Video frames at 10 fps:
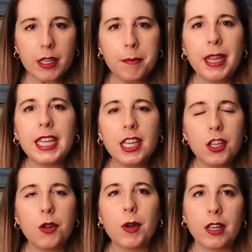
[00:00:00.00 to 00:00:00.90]
making
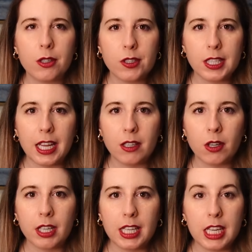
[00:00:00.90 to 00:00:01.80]
you understand
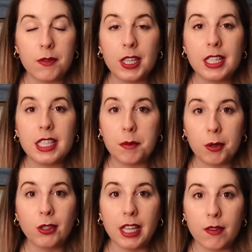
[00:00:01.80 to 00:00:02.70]
on an even
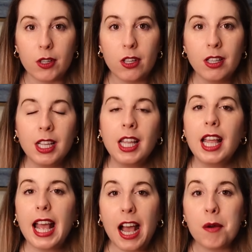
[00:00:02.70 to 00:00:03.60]
deeper level
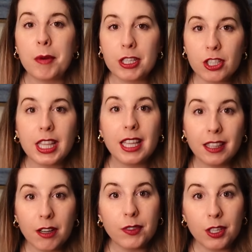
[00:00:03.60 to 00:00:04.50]
how much they
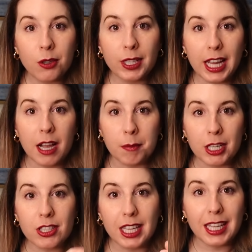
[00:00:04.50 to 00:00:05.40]
love you and how
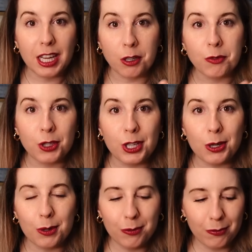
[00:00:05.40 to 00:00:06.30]
much they care for
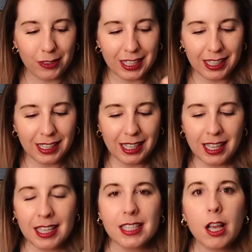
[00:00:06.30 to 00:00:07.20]
you.
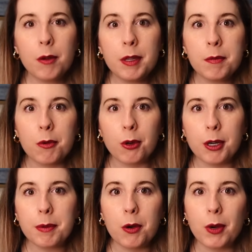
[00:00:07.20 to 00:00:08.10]
Tell me more
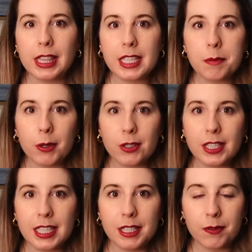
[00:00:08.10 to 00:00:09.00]
about what this person
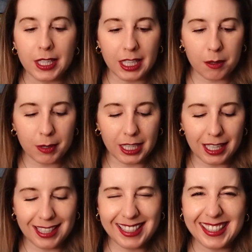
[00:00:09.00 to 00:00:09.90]
is feeling,
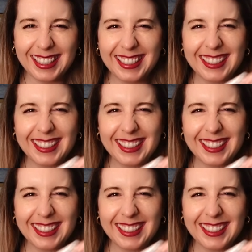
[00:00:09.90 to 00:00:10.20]
please.